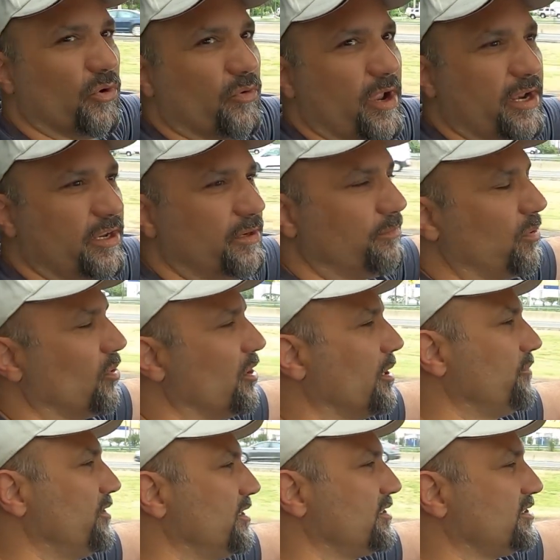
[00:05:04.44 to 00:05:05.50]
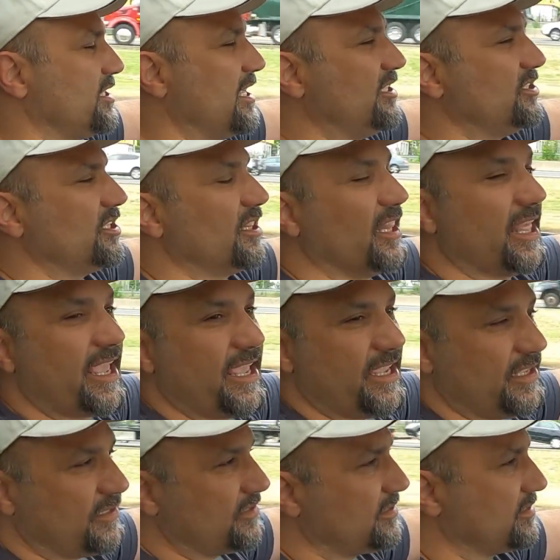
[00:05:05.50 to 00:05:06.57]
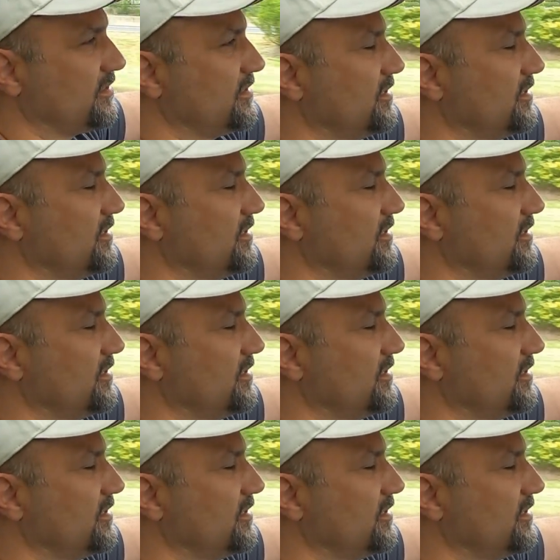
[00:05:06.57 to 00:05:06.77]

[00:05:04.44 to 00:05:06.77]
we're ready to pull up to the staging lanes,